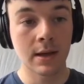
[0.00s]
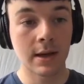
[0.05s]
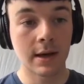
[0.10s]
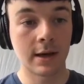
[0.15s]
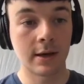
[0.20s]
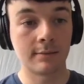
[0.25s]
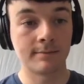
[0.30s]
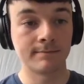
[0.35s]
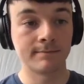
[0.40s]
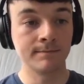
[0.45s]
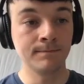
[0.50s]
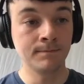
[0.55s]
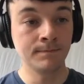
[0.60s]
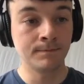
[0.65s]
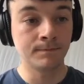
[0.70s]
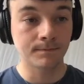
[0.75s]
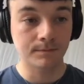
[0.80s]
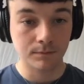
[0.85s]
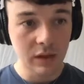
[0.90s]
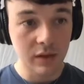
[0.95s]

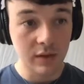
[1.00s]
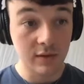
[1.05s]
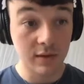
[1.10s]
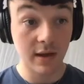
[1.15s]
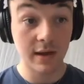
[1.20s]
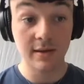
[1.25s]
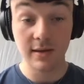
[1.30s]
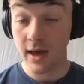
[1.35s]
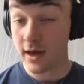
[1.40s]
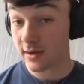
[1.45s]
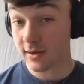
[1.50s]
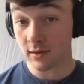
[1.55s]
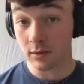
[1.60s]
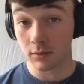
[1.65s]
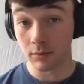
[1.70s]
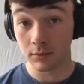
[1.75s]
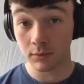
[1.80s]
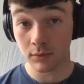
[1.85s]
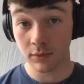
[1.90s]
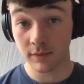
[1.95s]
So that's
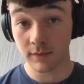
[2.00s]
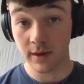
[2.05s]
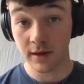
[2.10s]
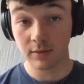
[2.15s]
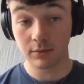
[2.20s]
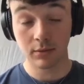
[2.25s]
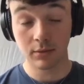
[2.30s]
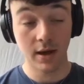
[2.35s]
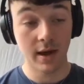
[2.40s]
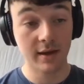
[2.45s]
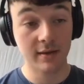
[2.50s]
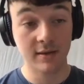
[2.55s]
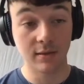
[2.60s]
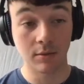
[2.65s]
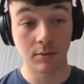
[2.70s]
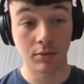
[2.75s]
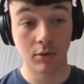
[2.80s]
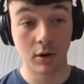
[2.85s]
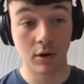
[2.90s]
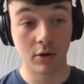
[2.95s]
excellent. We made
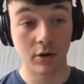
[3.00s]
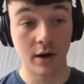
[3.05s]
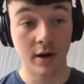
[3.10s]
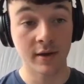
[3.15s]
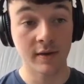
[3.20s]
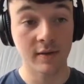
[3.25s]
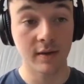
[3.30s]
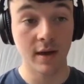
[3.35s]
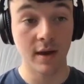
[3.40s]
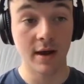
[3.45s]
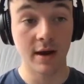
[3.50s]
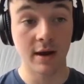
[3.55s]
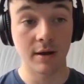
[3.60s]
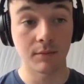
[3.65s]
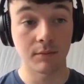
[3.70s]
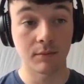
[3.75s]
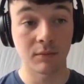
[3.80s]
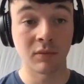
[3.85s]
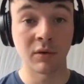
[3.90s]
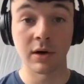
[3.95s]
excellent progress, and
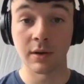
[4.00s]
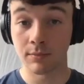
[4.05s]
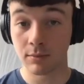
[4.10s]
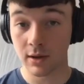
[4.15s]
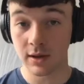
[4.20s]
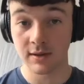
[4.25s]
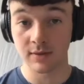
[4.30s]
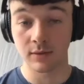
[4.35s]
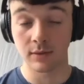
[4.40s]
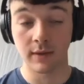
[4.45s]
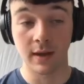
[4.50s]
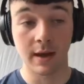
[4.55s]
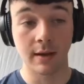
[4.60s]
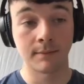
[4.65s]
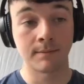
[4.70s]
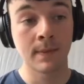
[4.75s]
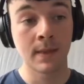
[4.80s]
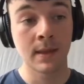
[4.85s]
I'm really pleased with that.